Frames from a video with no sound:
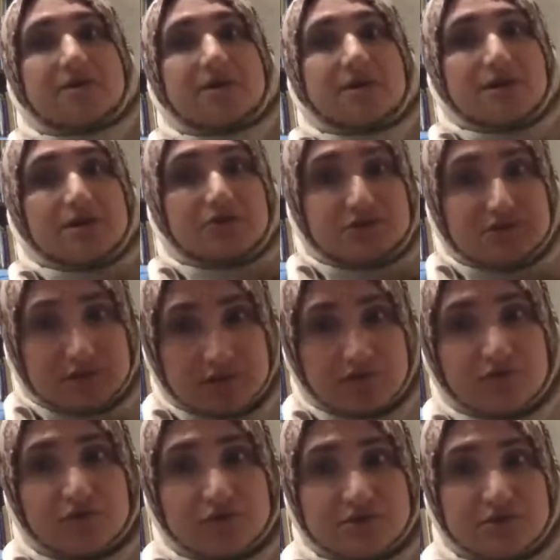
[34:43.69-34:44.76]
that you're still
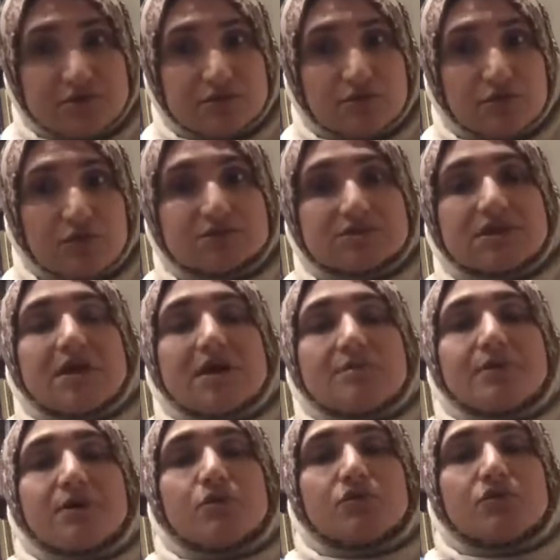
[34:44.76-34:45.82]
enforcing the rules, but
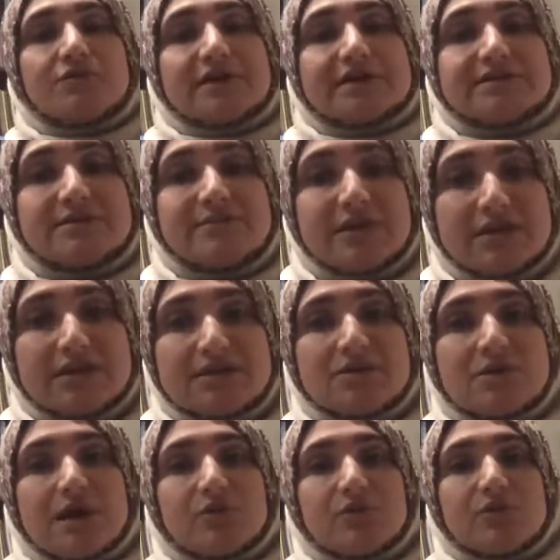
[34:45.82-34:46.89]
with full stability
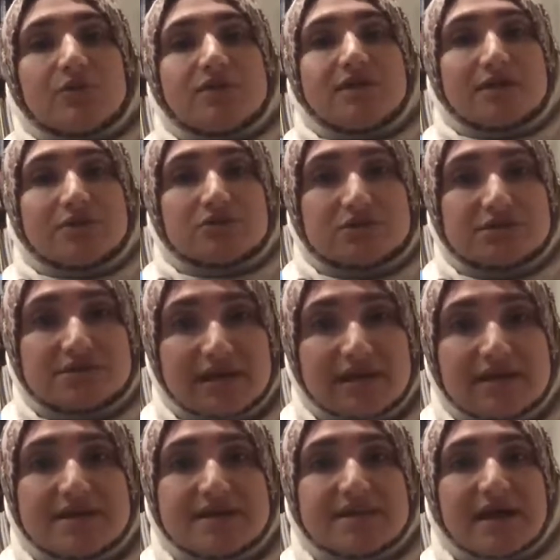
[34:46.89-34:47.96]
and with the
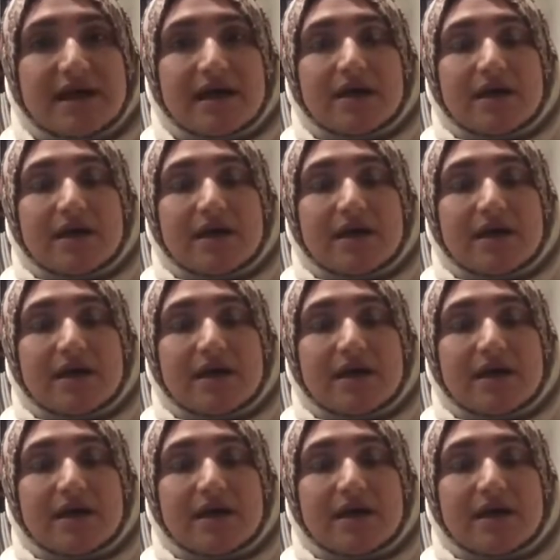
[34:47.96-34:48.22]
understanding that